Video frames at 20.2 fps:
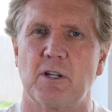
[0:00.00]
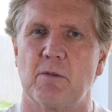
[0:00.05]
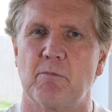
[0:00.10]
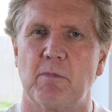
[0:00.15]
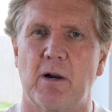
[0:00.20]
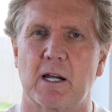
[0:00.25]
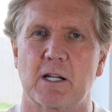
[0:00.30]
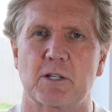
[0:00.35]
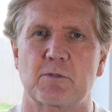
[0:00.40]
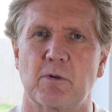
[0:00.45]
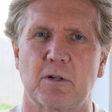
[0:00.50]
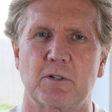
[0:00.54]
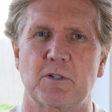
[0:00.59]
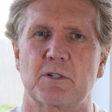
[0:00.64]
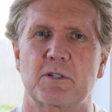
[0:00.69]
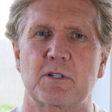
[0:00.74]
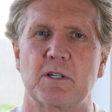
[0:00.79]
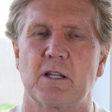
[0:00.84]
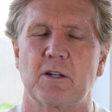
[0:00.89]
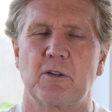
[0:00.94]
You might as well
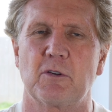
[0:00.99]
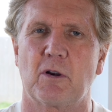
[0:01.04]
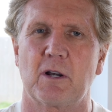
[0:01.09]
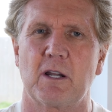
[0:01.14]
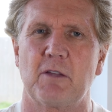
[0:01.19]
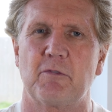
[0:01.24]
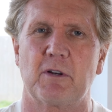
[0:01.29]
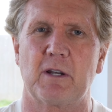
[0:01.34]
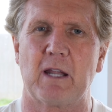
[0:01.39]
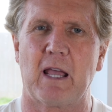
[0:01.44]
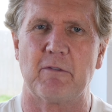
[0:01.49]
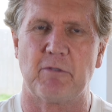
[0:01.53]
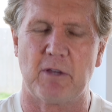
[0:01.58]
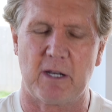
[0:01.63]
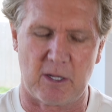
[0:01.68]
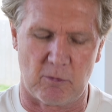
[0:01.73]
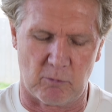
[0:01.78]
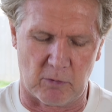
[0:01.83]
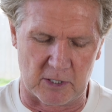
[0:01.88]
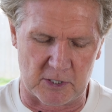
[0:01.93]
just not even have
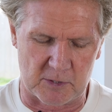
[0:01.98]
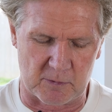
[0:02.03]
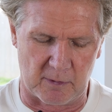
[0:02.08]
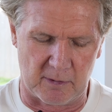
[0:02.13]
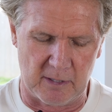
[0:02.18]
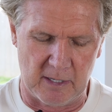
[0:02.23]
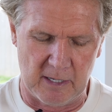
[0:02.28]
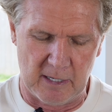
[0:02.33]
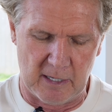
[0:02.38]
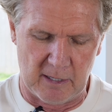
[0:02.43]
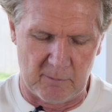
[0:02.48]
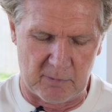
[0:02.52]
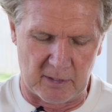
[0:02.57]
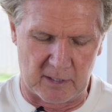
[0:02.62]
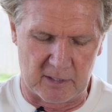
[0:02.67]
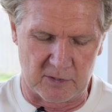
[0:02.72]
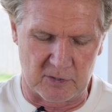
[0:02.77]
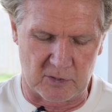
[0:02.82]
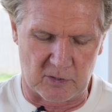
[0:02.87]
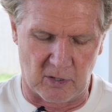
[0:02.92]
any watchman,
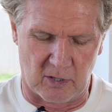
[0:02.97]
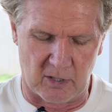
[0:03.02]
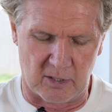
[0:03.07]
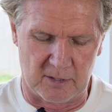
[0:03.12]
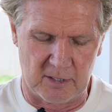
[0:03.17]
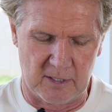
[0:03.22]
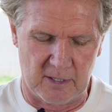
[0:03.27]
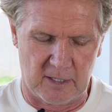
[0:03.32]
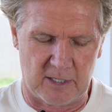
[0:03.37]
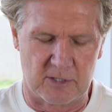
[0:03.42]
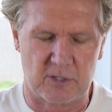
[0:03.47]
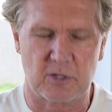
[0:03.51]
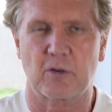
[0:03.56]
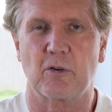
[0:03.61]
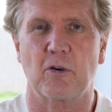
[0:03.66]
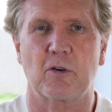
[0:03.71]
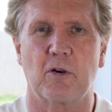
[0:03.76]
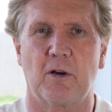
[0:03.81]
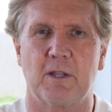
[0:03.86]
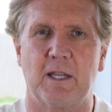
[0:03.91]
because God is a
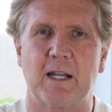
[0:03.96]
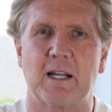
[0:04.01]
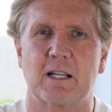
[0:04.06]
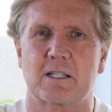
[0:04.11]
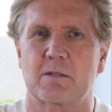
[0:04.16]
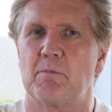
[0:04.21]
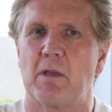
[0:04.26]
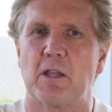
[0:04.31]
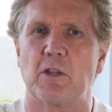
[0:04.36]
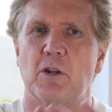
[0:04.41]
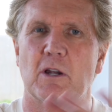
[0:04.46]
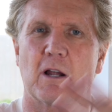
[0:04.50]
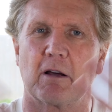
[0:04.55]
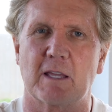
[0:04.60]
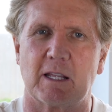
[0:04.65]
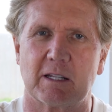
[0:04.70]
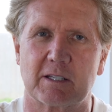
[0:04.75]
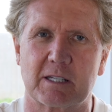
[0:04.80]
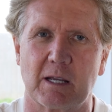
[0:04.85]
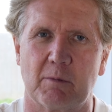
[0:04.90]
good God. That doesn't mean you don't
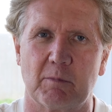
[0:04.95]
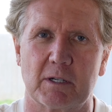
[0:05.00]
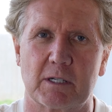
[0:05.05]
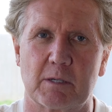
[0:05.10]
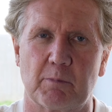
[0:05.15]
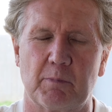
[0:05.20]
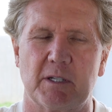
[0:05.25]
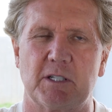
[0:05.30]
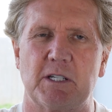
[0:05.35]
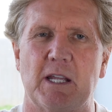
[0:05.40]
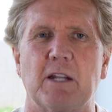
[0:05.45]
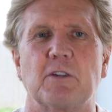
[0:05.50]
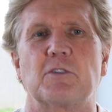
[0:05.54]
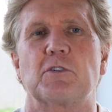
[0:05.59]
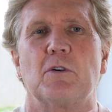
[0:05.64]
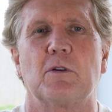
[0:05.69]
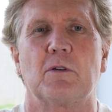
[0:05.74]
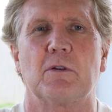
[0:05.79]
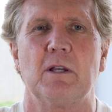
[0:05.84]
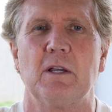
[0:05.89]
get someone to protect
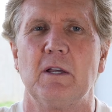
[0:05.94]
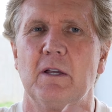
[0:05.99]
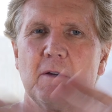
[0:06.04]
you. And,